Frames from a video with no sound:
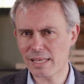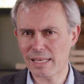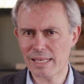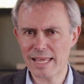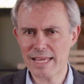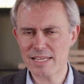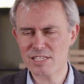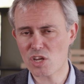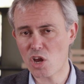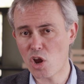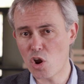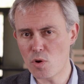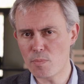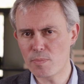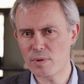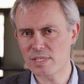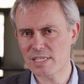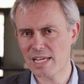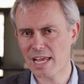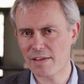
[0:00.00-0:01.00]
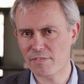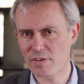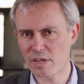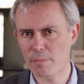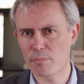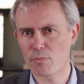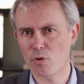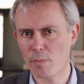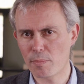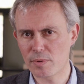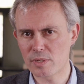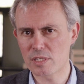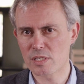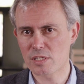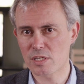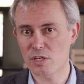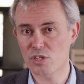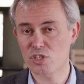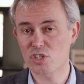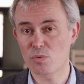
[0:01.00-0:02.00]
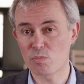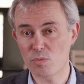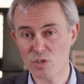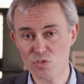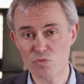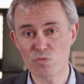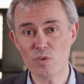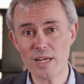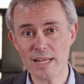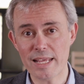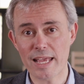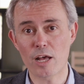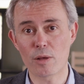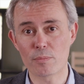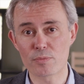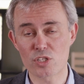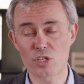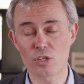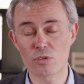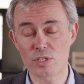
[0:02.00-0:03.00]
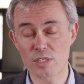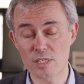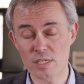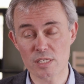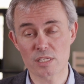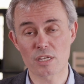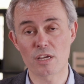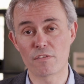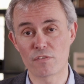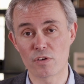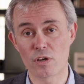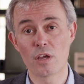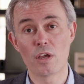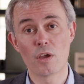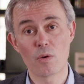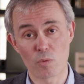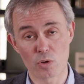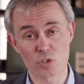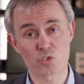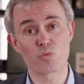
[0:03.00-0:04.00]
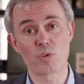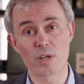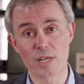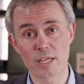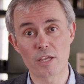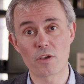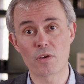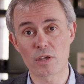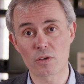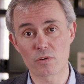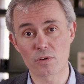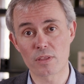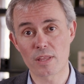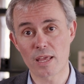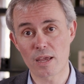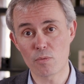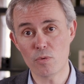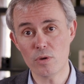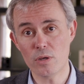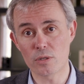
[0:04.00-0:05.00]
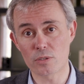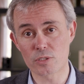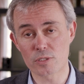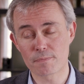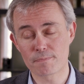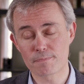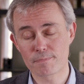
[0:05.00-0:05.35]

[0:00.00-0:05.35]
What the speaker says: less open to having a proper discussion, which really helps you to discover what's really going on in their world.